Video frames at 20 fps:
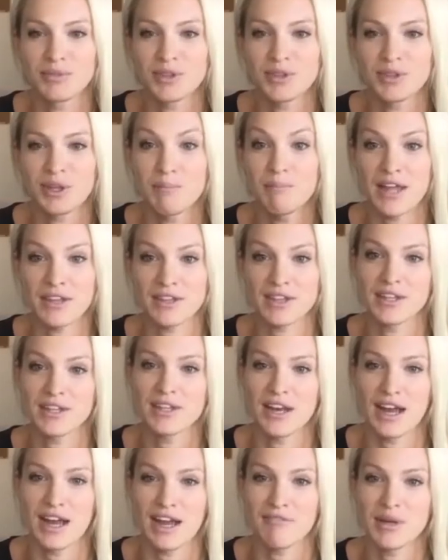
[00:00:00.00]
the method
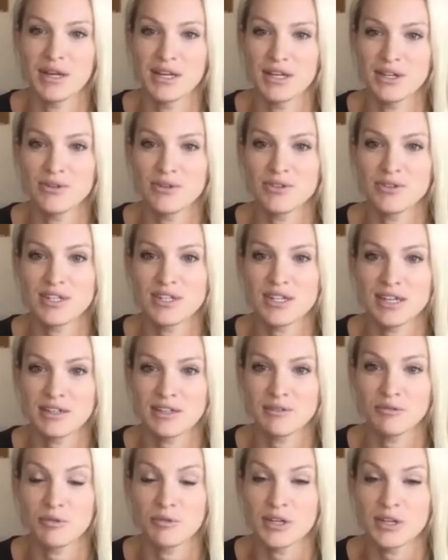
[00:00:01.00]
that I've been
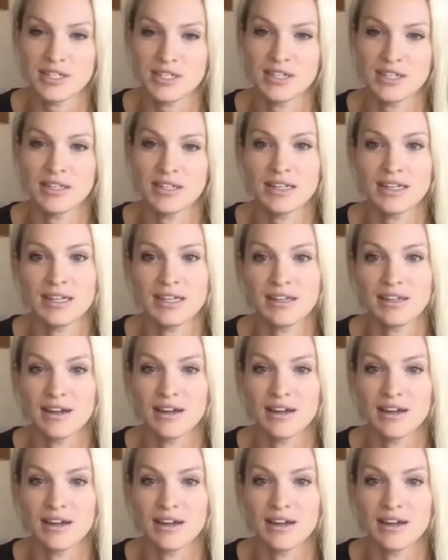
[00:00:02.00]
using recently.